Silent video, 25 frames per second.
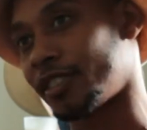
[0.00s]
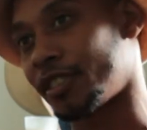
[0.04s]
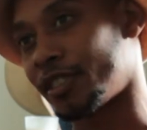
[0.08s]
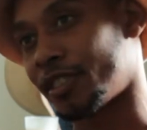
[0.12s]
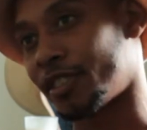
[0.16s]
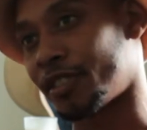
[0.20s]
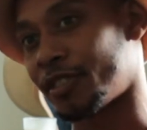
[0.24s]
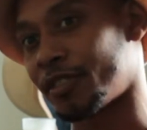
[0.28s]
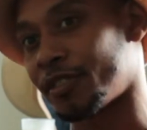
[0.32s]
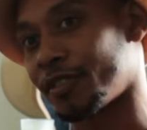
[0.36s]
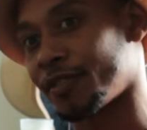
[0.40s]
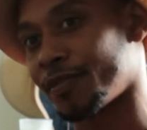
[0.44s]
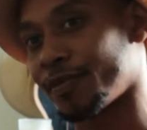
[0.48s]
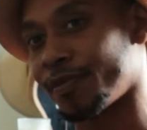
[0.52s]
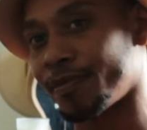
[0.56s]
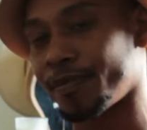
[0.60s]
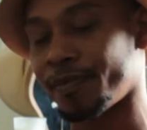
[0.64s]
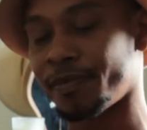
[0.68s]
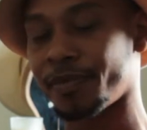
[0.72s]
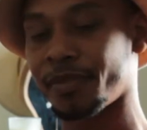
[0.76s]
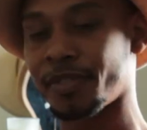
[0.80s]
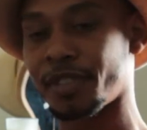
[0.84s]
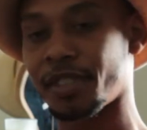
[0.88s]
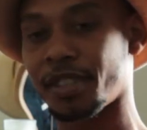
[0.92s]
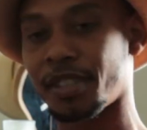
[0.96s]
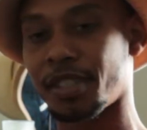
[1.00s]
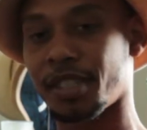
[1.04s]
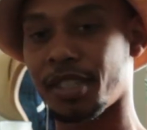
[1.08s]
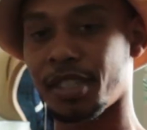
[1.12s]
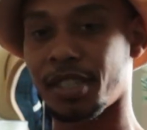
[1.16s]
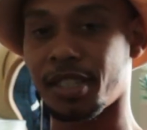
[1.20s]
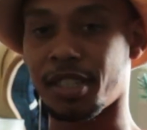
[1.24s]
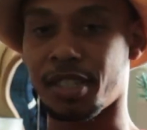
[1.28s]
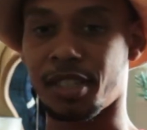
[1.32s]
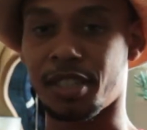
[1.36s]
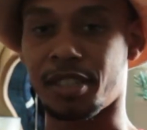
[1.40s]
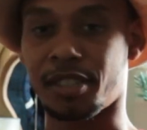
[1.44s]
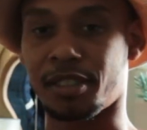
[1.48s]
you know.
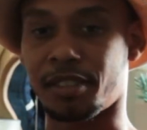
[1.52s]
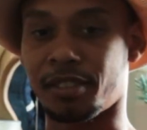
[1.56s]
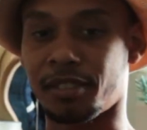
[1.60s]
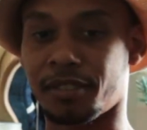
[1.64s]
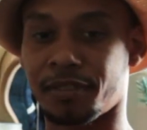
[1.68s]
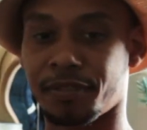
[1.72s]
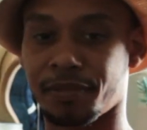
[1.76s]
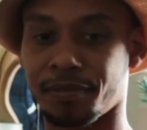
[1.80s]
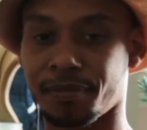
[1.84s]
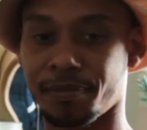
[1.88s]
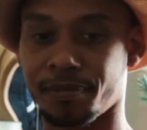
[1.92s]
And